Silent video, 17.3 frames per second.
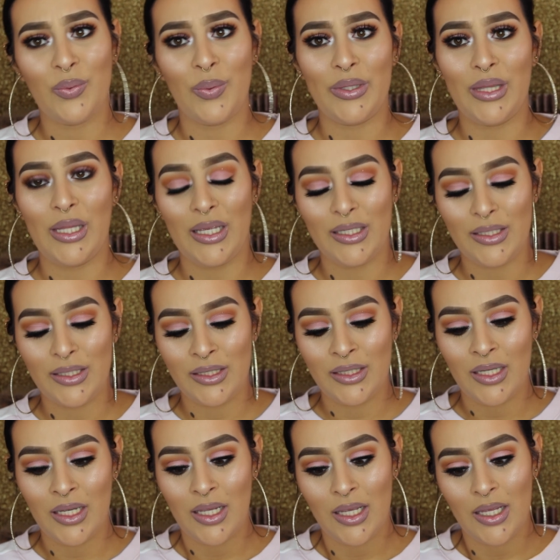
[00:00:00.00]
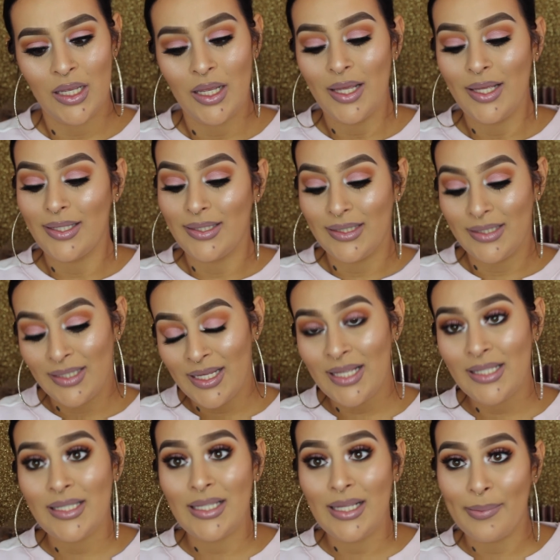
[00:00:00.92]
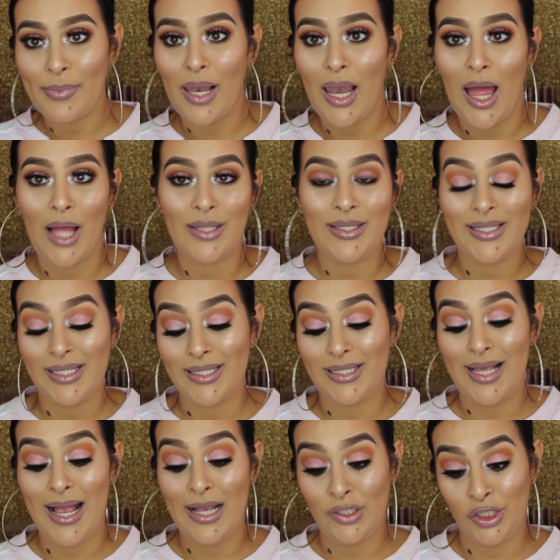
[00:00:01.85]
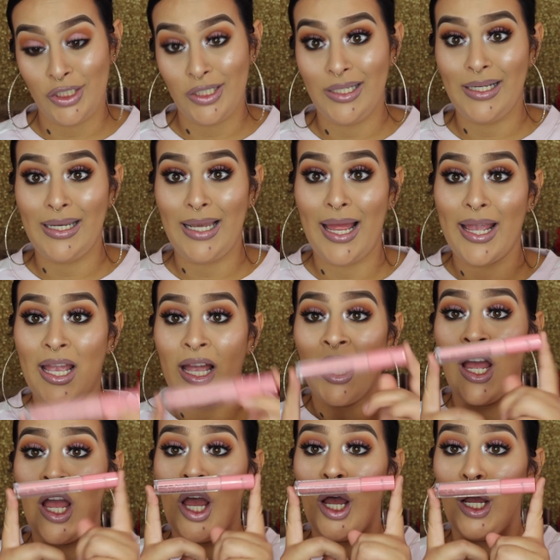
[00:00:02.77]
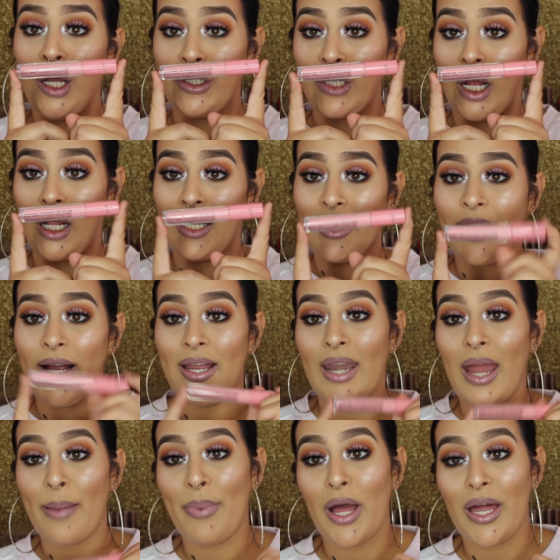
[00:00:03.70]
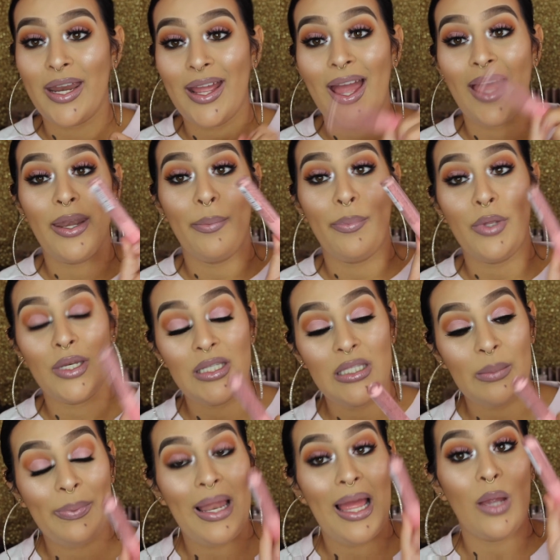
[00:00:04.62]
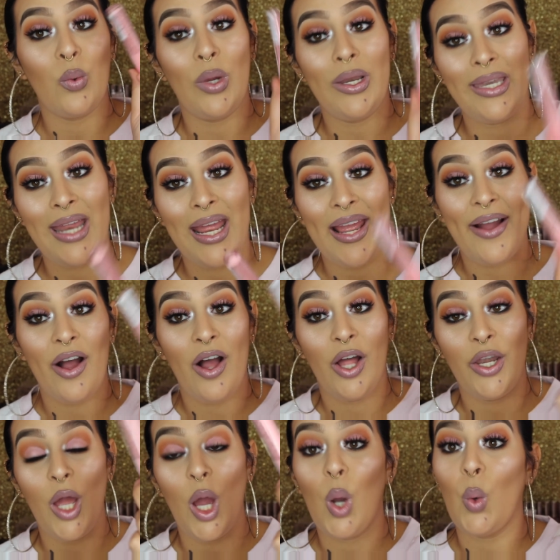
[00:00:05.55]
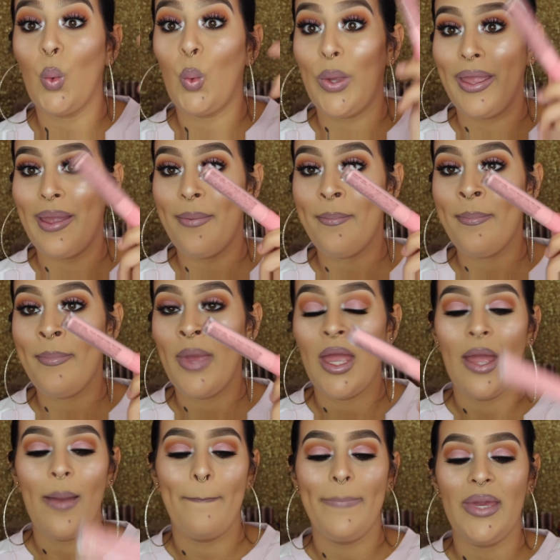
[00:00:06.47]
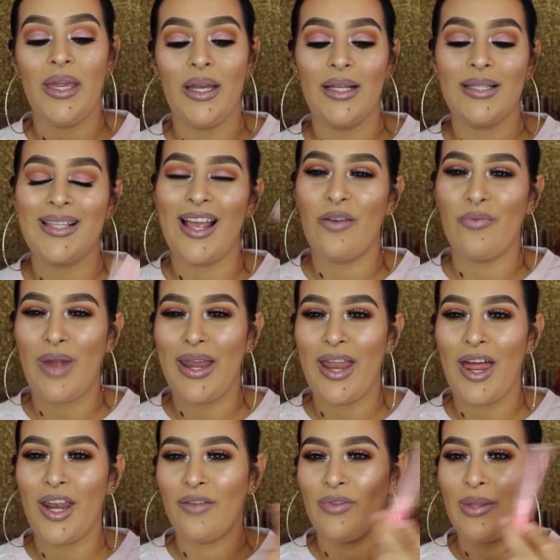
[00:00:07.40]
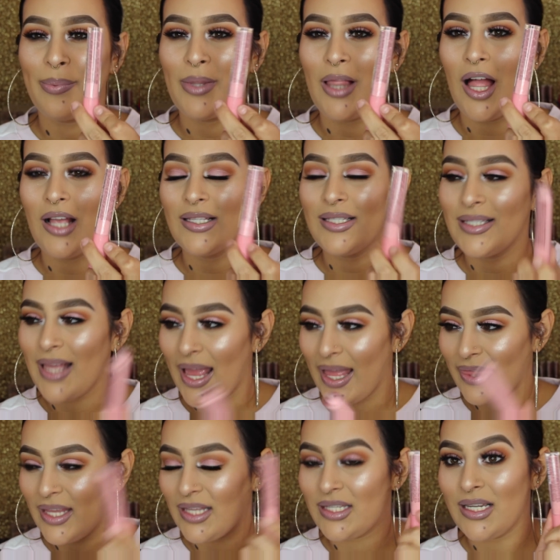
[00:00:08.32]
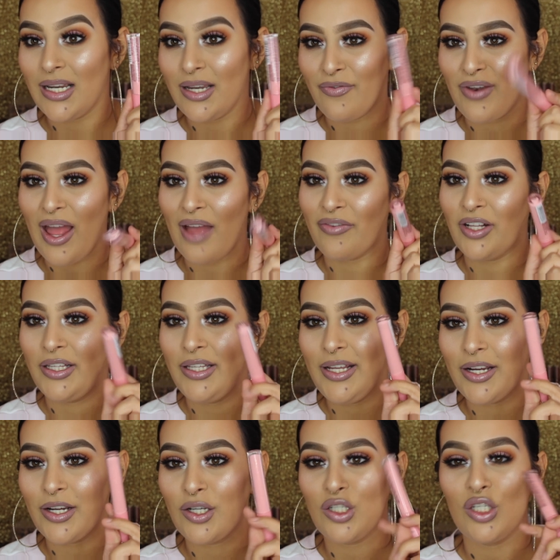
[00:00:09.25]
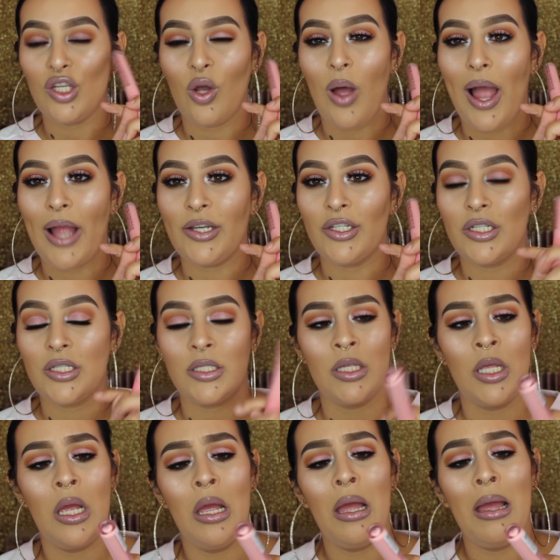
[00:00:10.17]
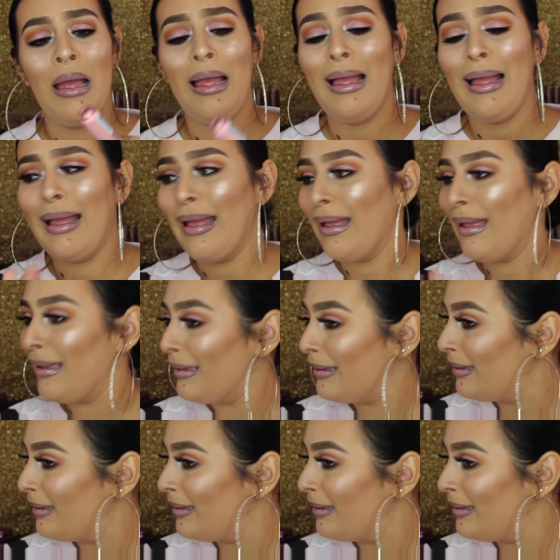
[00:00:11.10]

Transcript: With this lip gloss is actually like $1, and I bought it at a beauty supply one day on a whim because I ran out of lip gloss and they didn't even have clear, so I just bought